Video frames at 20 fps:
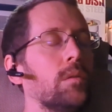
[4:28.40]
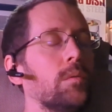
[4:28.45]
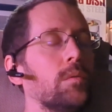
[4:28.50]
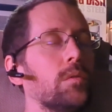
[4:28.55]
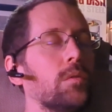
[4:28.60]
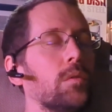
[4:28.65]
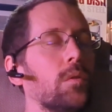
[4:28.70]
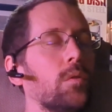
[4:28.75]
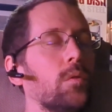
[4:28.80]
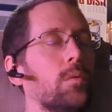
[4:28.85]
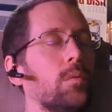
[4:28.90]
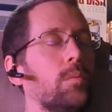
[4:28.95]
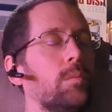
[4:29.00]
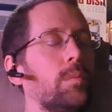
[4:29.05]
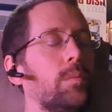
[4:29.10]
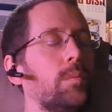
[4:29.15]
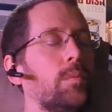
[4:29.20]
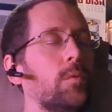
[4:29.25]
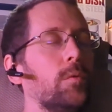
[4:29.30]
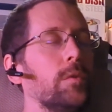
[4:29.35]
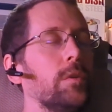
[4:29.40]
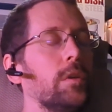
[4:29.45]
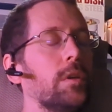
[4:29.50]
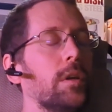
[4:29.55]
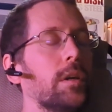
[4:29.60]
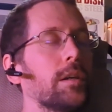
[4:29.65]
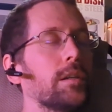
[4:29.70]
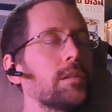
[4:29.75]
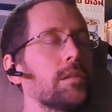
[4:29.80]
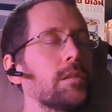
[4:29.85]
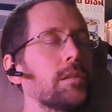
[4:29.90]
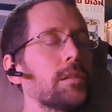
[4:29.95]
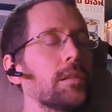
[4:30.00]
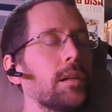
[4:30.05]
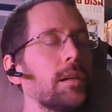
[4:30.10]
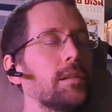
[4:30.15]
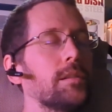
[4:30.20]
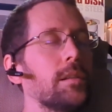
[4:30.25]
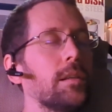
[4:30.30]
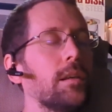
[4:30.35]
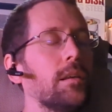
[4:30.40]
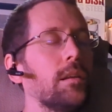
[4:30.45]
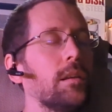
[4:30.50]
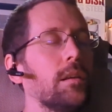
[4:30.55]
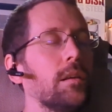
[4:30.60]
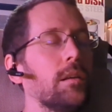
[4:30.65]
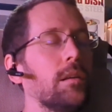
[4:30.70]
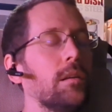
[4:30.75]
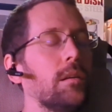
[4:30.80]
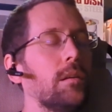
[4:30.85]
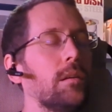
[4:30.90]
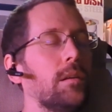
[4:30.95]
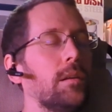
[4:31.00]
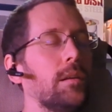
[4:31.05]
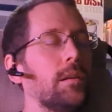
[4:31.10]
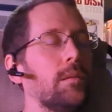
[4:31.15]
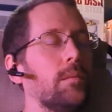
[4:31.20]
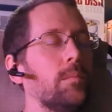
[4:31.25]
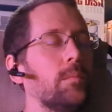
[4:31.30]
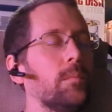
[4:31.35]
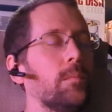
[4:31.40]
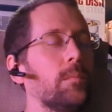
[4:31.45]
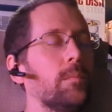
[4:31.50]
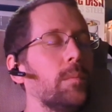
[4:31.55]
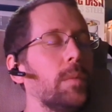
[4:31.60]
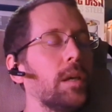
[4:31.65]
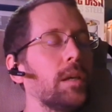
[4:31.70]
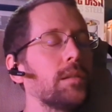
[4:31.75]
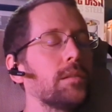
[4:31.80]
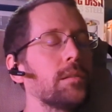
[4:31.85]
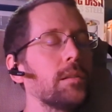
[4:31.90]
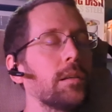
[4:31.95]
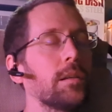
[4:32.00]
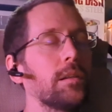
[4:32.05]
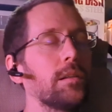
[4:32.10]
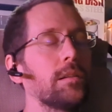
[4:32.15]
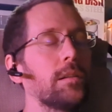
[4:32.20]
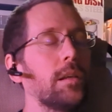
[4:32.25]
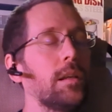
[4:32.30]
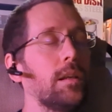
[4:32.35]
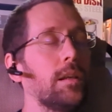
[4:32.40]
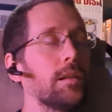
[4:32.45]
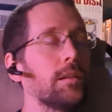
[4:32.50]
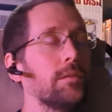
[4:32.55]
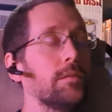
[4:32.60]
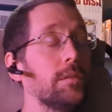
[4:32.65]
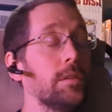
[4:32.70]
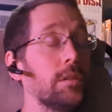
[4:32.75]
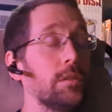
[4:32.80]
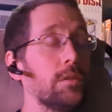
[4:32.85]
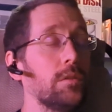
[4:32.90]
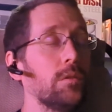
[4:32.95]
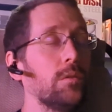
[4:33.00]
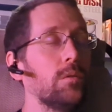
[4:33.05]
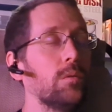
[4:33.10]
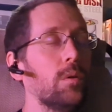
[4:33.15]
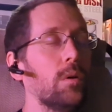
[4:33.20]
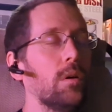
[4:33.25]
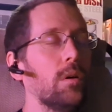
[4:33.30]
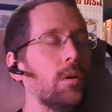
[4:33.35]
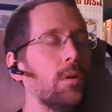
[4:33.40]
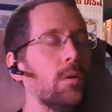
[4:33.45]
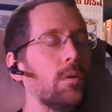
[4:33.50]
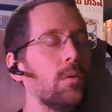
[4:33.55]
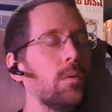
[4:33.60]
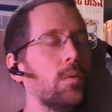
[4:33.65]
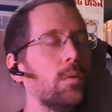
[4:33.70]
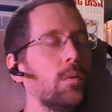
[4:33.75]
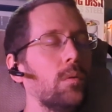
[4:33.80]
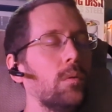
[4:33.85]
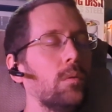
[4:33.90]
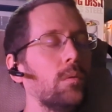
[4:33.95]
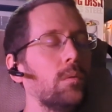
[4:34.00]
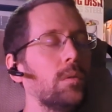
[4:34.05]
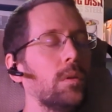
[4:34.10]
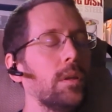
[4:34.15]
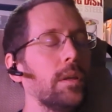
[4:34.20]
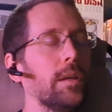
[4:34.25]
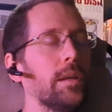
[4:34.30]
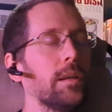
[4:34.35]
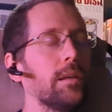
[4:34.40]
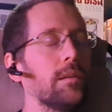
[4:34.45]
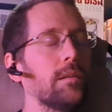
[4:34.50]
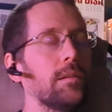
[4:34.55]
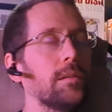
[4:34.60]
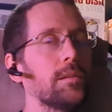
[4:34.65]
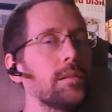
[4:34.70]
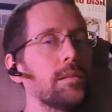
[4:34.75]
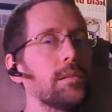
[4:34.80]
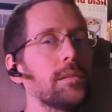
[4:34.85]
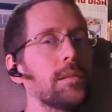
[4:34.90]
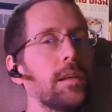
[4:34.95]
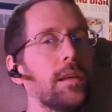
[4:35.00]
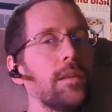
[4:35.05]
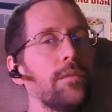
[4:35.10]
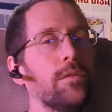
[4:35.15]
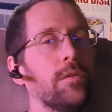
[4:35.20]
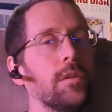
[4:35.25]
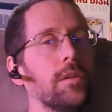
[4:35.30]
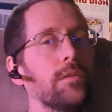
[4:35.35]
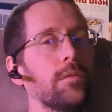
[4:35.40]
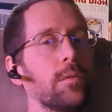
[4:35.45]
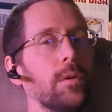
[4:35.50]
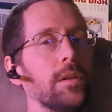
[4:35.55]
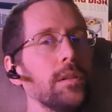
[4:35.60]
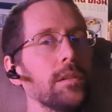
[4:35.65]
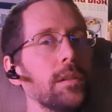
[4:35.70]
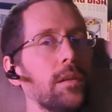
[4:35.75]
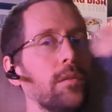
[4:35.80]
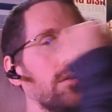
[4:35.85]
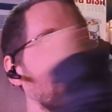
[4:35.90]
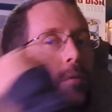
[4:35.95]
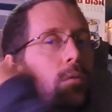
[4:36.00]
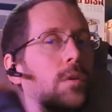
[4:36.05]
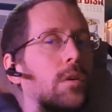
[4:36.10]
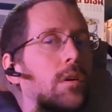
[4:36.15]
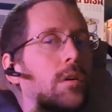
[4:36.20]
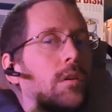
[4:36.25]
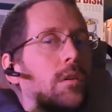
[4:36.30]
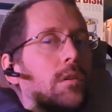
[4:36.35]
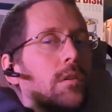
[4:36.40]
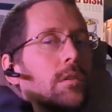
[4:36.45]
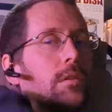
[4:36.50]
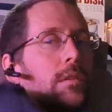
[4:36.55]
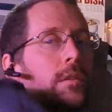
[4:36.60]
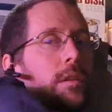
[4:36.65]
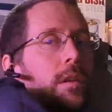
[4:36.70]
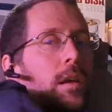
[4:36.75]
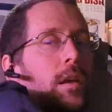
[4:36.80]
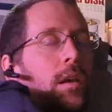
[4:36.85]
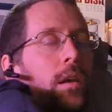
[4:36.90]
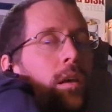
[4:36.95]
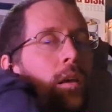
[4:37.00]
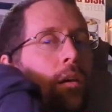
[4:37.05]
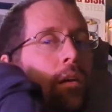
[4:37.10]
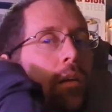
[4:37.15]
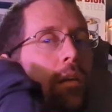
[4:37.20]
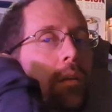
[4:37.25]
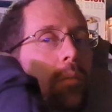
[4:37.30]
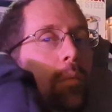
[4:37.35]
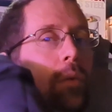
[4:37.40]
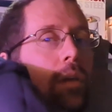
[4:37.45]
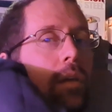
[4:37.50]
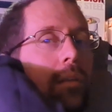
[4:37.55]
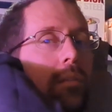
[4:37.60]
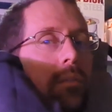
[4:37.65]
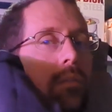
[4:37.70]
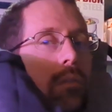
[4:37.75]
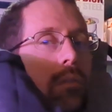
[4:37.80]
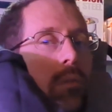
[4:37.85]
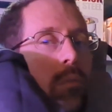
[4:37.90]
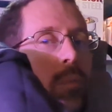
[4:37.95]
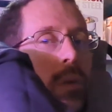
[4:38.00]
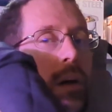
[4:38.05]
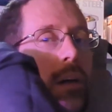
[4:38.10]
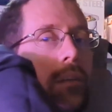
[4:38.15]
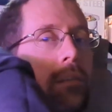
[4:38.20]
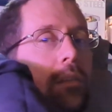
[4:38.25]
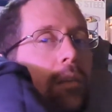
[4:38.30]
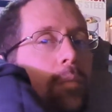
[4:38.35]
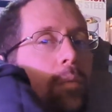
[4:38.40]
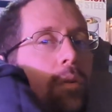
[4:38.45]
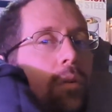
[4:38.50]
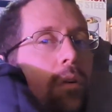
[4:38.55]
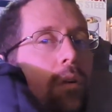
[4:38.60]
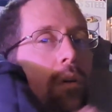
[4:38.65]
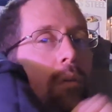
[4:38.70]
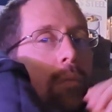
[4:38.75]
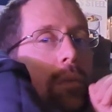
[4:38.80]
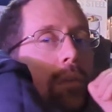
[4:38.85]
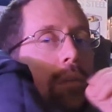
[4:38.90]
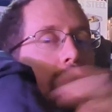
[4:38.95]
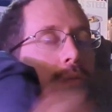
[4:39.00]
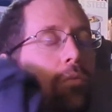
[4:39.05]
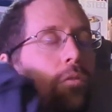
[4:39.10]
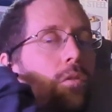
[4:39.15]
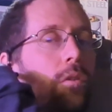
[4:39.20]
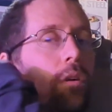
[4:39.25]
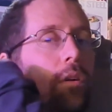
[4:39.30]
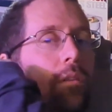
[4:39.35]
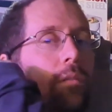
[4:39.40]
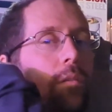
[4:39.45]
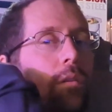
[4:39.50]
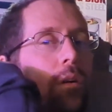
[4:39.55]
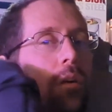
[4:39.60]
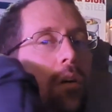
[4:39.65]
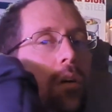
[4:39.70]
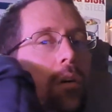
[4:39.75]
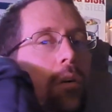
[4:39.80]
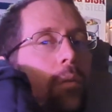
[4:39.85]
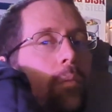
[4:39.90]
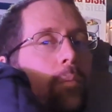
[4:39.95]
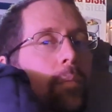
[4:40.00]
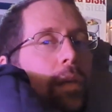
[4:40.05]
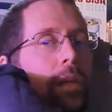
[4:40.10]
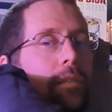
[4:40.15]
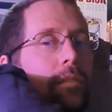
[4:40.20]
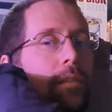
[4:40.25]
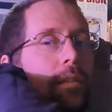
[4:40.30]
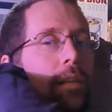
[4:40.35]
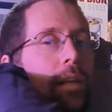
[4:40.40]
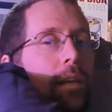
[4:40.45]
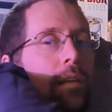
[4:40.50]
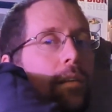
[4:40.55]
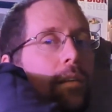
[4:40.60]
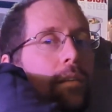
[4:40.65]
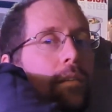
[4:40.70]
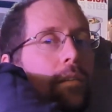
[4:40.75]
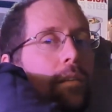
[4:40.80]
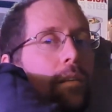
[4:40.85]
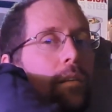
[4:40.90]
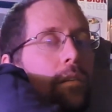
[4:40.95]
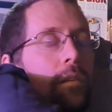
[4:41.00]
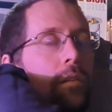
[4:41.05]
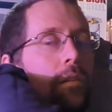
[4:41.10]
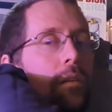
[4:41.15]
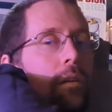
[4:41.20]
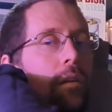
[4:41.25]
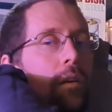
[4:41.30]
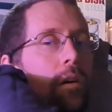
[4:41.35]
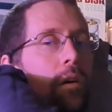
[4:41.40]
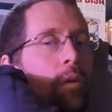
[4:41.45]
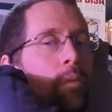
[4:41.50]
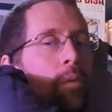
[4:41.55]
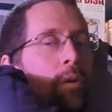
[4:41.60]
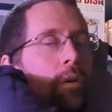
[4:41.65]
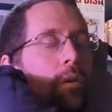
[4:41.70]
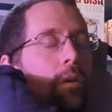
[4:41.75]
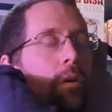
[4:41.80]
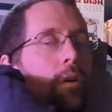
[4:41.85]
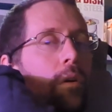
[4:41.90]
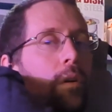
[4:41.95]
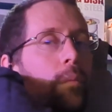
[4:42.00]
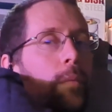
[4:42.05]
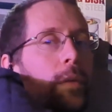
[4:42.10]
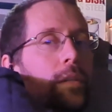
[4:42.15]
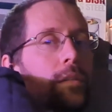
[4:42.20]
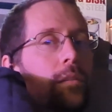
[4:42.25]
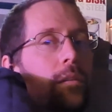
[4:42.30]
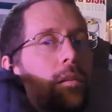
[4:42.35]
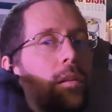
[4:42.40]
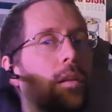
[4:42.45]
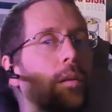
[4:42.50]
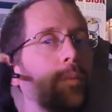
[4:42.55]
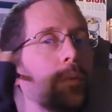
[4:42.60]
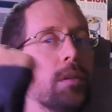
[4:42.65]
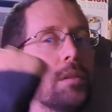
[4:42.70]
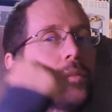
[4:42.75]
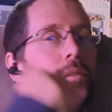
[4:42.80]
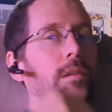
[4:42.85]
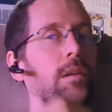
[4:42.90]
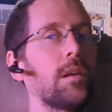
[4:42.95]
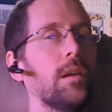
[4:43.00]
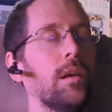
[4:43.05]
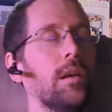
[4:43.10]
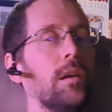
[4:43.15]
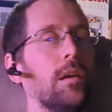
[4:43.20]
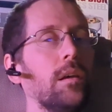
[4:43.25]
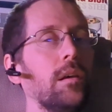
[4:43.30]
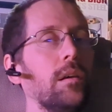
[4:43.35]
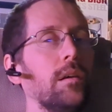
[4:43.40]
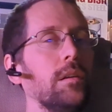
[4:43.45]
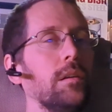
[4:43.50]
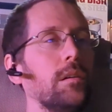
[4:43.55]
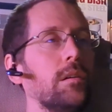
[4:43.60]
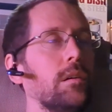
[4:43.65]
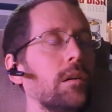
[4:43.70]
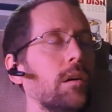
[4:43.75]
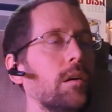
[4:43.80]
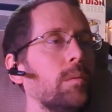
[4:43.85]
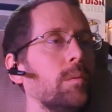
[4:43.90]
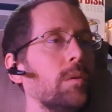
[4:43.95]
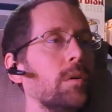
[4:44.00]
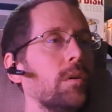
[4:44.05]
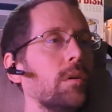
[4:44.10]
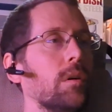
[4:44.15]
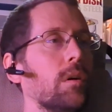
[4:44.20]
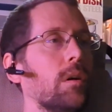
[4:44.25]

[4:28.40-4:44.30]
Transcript: So when you're exercising it makes the connective tissue grow. Like it's just like if you lift weights, like you do curls, it makes your bicep grow, it makes your forearm grow, it makes the tendons in your elbow grow, and it makes the ligaments in your elbow